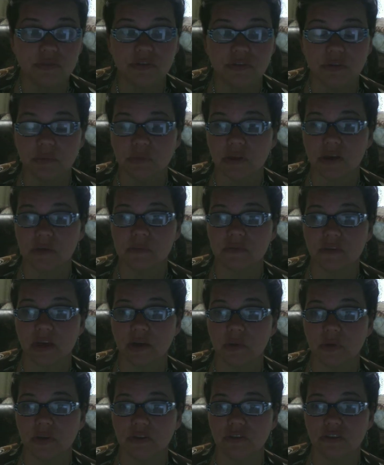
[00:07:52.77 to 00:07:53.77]
Sometimes I
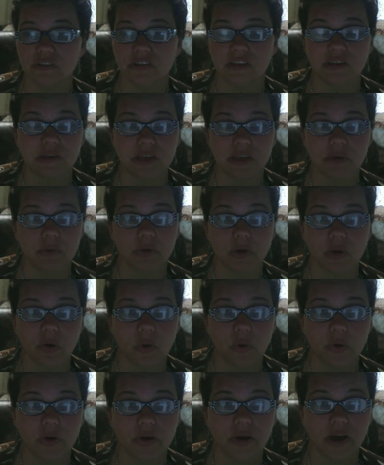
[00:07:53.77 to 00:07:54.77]
would just get a
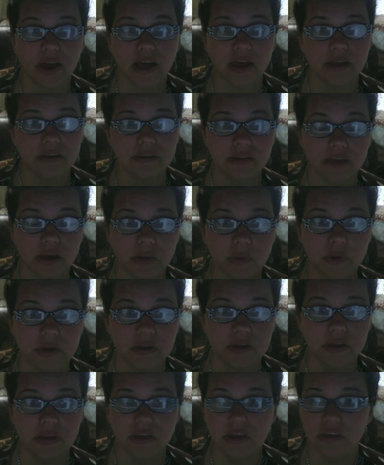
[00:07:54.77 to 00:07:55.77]
recorder out and I
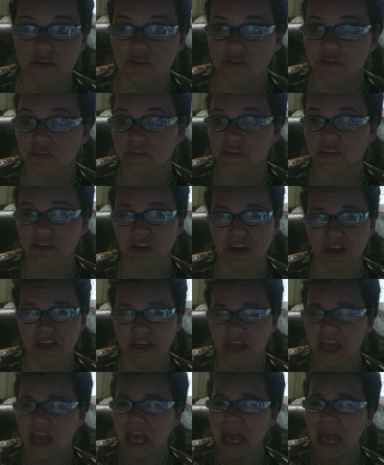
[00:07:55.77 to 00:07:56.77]
would just sit there
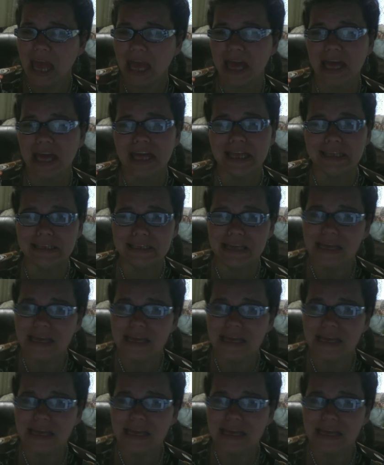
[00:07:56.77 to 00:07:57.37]
and